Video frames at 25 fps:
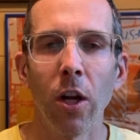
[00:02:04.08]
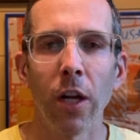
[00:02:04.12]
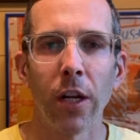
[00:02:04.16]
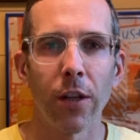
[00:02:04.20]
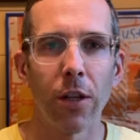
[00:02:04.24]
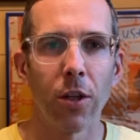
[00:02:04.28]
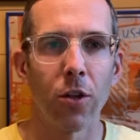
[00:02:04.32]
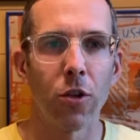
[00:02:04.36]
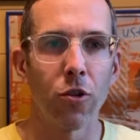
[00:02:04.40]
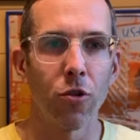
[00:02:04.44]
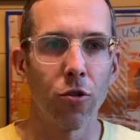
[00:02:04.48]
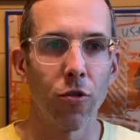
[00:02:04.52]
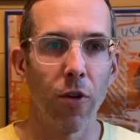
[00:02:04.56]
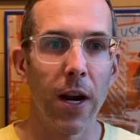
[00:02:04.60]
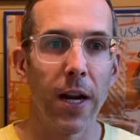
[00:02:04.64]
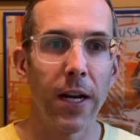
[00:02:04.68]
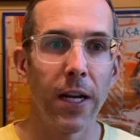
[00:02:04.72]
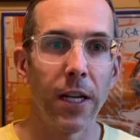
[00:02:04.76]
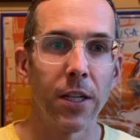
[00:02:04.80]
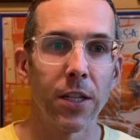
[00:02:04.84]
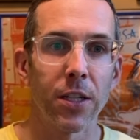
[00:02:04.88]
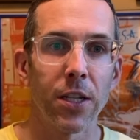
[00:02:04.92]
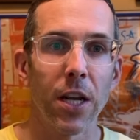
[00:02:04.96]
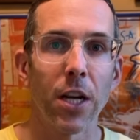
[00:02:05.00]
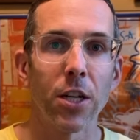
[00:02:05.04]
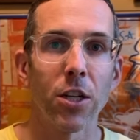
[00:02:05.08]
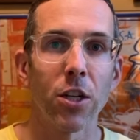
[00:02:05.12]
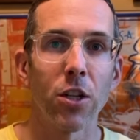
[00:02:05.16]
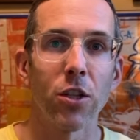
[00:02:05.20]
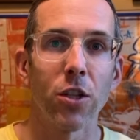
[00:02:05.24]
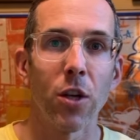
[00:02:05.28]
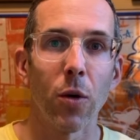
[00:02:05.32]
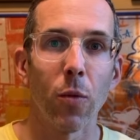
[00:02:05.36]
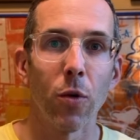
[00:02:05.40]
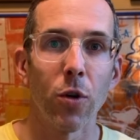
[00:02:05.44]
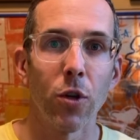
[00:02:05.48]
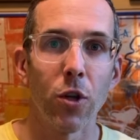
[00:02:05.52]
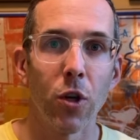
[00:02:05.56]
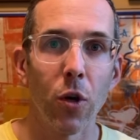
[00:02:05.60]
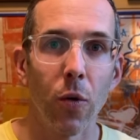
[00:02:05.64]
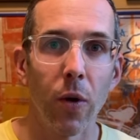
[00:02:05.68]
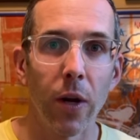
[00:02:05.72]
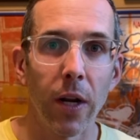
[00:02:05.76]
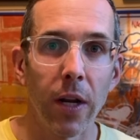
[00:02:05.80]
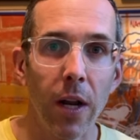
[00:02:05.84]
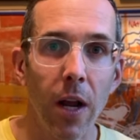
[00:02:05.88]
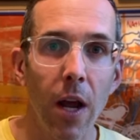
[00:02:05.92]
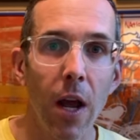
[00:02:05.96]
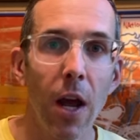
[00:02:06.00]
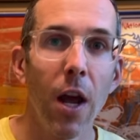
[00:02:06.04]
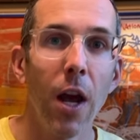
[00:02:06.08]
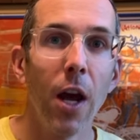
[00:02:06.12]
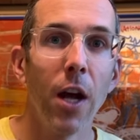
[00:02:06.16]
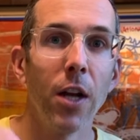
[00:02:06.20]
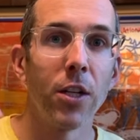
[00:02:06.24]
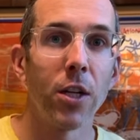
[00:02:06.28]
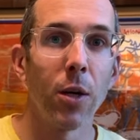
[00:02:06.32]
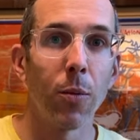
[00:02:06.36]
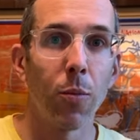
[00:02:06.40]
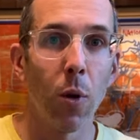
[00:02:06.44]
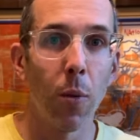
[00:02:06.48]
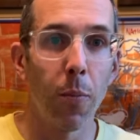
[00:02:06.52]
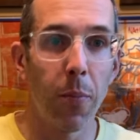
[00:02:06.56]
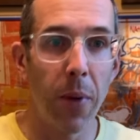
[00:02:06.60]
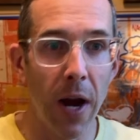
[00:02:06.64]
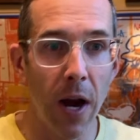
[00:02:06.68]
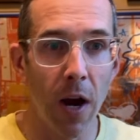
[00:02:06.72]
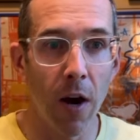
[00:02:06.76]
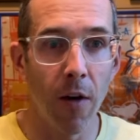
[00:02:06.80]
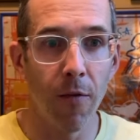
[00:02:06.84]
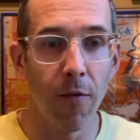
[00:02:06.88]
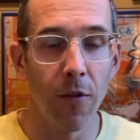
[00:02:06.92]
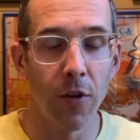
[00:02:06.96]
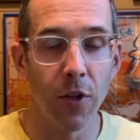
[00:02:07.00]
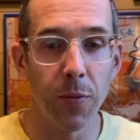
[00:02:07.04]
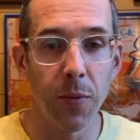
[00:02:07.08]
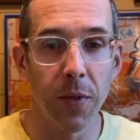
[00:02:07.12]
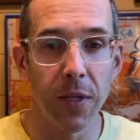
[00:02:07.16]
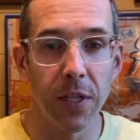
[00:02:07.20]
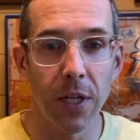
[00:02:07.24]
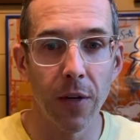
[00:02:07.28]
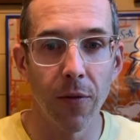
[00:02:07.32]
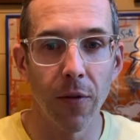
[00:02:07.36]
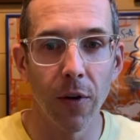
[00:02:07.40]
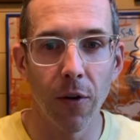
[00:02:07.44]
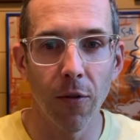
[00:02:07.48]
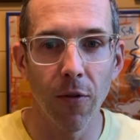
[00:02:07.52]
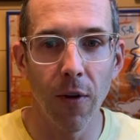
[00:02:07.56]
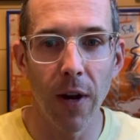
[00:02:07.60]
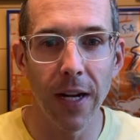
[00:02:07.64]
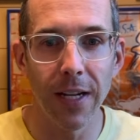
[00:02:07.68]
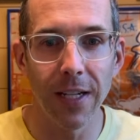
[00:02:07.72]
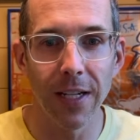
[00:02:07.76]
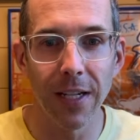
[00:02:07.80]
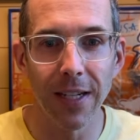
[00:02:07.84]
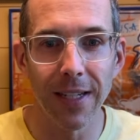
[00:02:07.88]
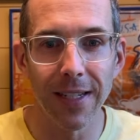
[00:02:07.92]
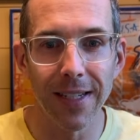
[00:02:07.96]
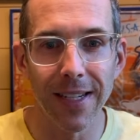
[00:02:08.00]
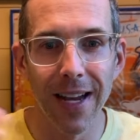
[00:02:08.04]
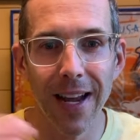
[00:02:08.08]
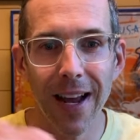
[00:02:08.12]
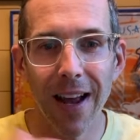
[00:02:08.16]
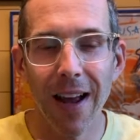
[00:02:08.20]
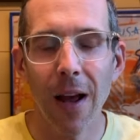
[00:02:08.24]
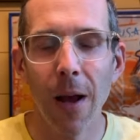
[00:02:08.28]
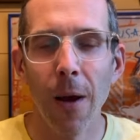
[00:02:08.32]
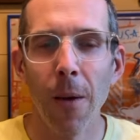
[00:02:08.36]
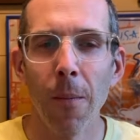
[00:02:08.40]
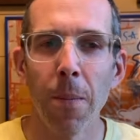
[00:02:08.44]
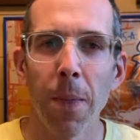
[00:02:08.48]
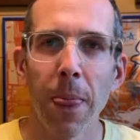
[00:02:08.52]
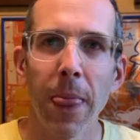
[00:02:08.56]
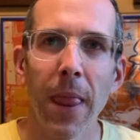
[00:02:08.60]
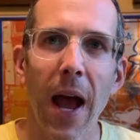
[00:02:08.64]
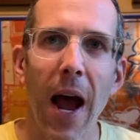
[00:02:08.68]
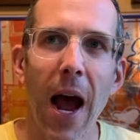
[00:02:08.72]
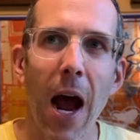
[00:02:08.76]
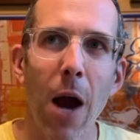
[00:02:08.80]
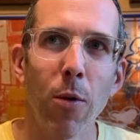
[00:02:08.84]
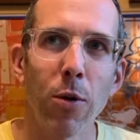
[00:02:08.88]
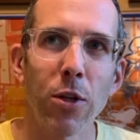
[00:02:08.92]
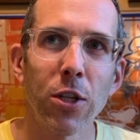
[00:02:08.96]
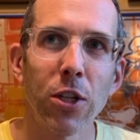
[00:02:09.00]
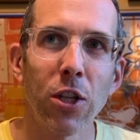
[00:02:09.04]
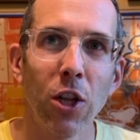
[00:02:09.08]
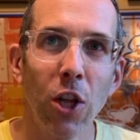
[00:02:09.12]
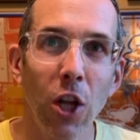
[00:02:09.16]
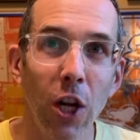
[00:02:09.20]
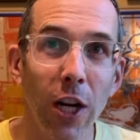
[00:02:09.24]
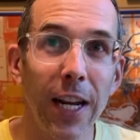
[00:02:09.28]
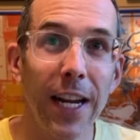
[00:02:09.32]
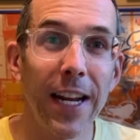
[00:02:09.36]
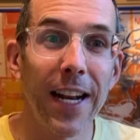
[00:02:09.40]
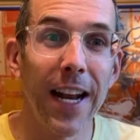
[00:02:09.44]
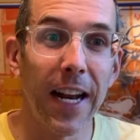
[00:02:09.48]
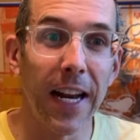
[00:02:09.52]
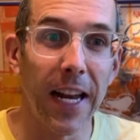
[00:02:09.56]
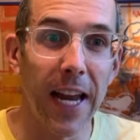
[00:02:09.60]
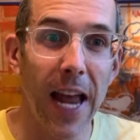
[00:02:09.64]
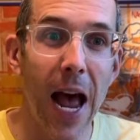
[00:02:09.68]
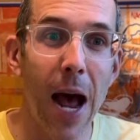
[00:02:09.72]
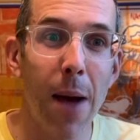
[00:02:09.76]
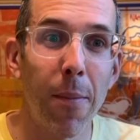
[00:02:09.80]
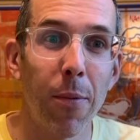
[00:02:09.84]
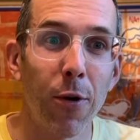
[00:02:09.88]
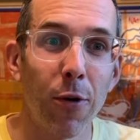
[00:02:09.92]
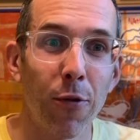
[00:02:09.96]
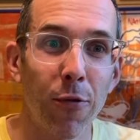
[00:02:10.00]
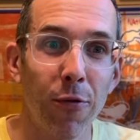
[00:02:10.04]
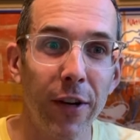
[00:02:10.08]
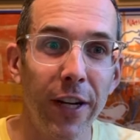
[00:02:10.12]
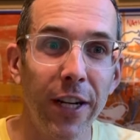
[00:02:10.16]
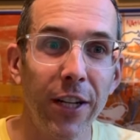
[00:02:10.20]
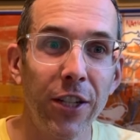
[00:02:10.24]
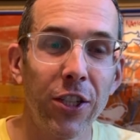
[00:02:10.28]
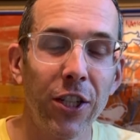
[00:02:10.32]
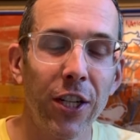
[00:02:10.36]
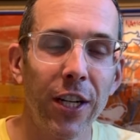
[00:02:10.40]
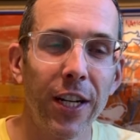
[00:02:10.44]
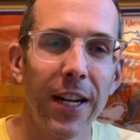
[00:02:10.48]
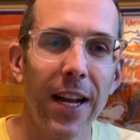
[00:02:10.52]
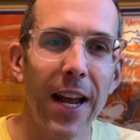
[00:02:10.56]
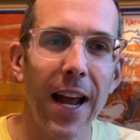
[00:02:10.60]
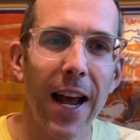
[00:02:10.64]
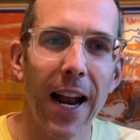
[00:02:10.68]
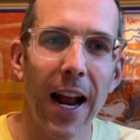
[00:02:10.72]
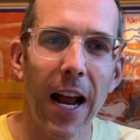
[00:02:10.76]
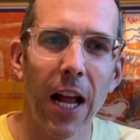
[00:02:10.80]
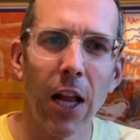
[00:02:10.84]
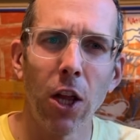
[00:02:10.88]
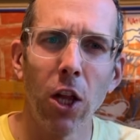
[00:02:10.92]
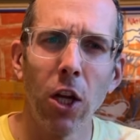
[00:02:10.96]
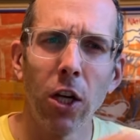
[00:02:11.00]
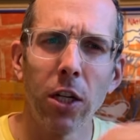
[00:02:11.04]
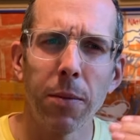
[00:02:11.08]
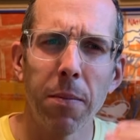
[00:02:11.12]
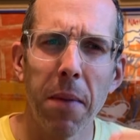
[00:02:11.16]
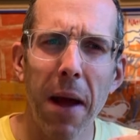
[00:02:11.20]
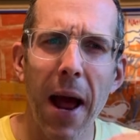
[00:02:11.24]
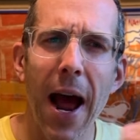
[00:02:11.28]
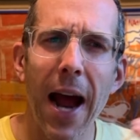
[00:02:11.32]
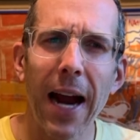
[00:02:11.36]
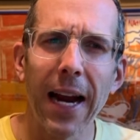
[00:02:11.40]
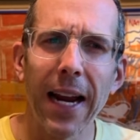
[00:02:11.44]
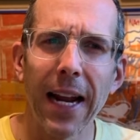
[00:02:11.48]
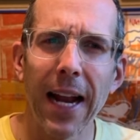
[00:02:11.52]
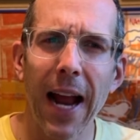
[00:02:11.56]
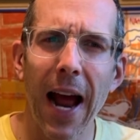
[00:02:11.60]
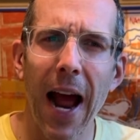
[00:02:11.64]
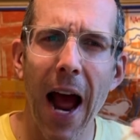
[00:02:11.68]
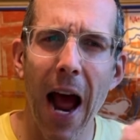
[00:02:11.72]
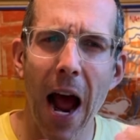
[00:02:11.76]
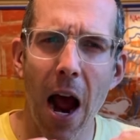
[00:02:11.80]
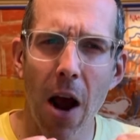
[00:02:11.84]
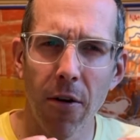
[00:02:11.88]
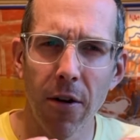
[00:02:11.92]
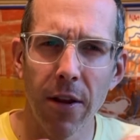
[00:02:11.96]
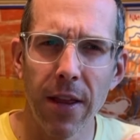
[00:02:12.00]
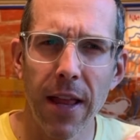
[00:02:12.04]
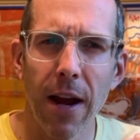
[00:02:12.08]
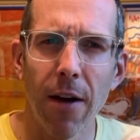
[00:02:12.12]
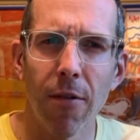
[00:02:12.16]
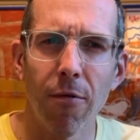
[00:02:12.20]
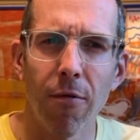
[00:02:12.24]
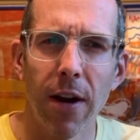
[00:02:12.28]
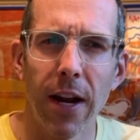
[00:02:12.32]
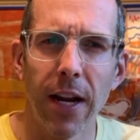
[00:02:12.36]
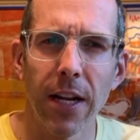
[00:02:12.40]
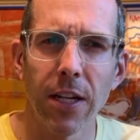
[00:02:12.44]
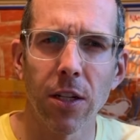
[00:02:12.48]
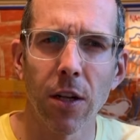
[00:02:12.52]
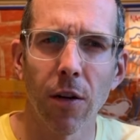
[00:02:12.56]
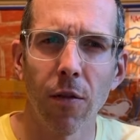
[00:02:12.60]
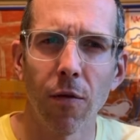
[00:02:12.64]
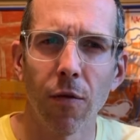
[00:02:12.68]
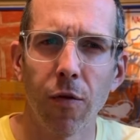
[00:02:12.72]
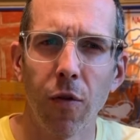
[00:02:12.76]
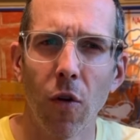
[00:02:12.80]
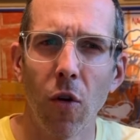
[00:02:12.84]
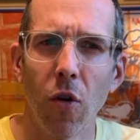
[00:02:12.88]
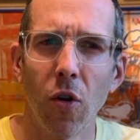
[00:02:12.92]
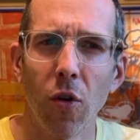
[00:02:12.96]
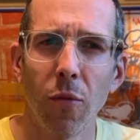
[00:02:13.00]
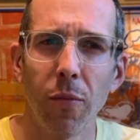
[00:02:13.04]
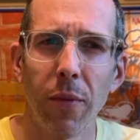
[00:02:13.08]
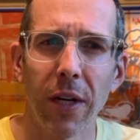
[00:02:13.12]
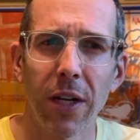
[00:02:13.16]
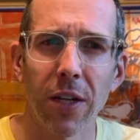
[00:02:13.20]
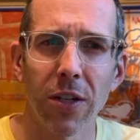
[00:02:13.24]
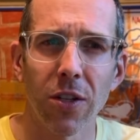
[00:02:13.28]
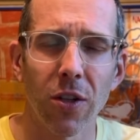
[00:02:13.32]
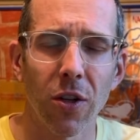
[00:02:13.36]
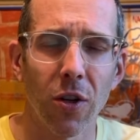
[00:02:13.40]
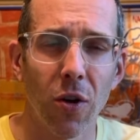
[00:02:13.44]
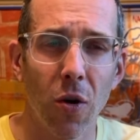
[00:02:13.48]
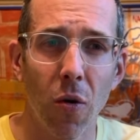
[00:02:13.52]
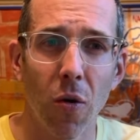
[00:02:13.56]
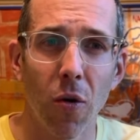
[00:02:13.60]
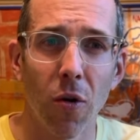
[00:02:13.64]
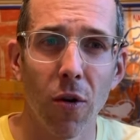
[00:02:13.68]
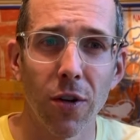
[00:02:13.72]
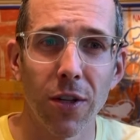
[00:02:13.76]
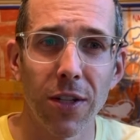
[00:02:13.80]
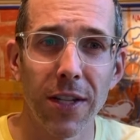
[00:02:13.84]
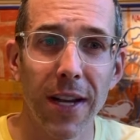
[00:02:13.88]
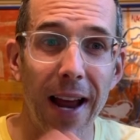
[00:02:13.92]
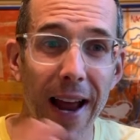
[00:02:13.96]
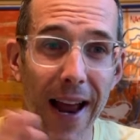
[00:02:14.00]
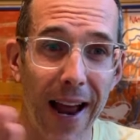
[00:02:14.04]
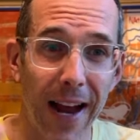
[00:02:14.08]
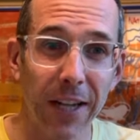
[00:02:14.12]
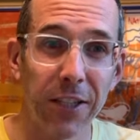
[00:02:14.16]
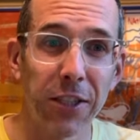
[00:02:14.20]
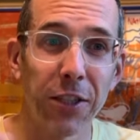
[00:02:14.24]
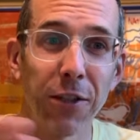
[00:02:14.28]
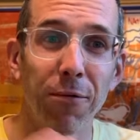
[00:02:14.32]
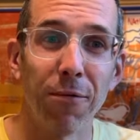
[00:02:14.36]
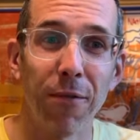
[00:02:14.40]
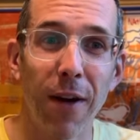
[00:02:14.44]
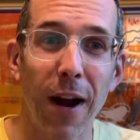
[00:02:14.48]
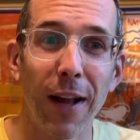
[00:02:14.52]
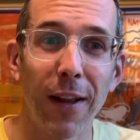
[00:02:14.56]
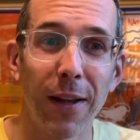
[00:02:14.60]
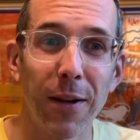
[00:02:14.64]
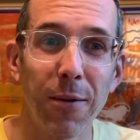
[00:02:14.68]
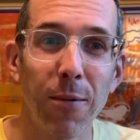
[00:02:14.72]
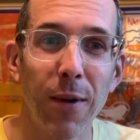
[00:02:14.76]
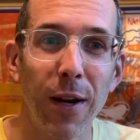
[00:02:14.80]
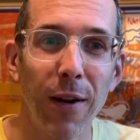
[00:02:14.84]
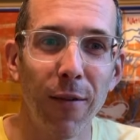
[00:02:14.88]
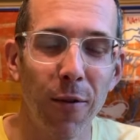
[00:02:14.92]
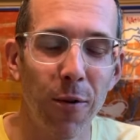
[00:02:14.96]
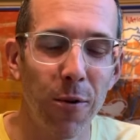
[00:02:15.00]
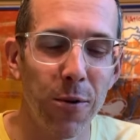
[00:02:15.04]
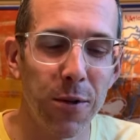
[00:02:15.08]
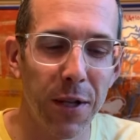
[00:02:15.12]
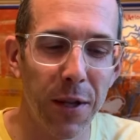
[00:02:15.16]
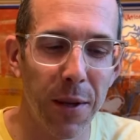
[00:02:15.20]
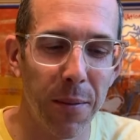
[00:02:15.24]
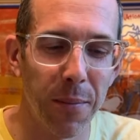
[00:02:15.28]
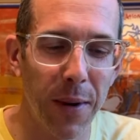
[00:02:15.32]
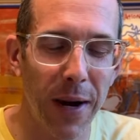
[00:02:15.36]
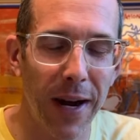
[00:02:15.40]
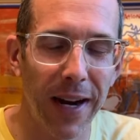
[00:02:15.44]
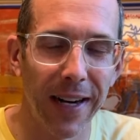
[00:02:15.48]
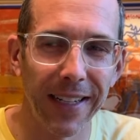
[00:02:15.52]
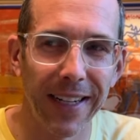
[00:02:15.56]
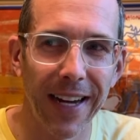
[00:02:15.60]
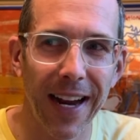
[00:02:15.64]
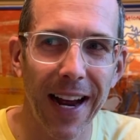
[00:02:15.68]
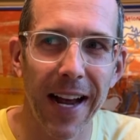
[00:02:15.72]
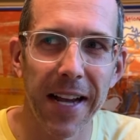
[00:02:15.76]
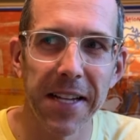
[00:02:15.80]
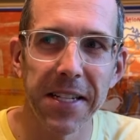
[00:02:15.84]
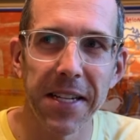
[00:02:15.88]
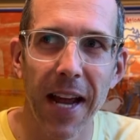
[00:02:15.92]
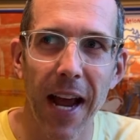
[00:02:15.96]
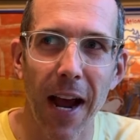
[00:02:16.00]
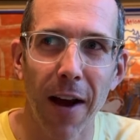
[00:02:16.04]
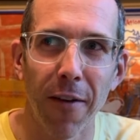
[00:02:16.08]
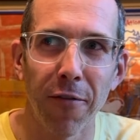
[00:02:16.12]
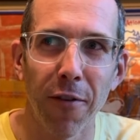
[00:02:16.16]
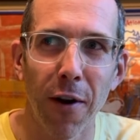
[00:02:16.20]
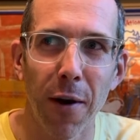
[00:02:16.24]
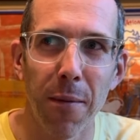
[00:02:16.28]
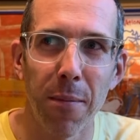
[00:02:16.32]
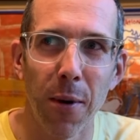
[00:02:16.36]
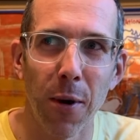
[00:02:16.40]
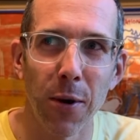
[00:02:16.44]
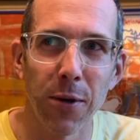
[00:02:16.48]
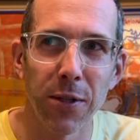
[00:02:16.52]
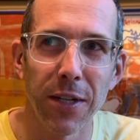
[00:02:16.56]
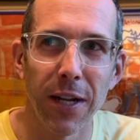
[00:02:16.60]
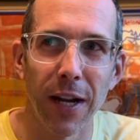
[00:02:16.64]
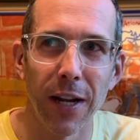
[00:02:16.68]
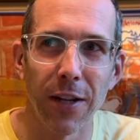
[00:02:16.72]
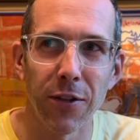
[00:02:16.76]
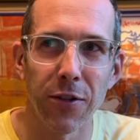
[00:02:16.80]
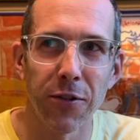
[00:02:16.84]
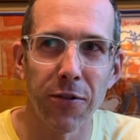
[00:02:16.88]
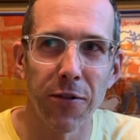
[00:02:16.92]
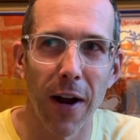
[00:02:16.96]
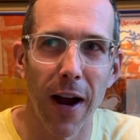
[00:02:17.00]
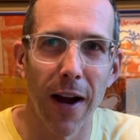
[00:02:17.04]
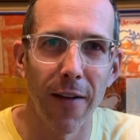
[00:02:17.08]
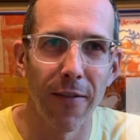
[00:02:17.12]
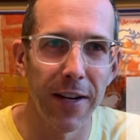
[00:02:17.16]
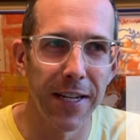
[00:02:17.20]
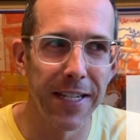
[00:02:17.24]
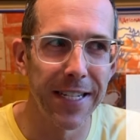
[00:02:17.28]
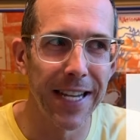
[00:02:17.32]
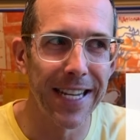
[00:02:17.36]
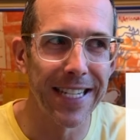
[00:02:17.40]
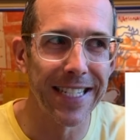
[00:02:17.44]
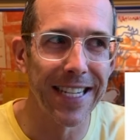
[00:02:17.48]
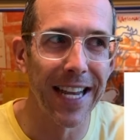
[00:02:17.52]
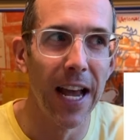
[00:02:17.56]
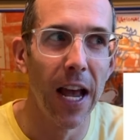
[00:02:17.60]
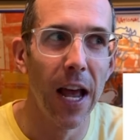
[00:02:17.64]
at the training sessions that we're doing to prepare for specific races. I was looking at Capital Region and I looked back at how did that race unfold, because the course, actually Raleigh Weaver, who's on the podcast after I posted on Strava, says,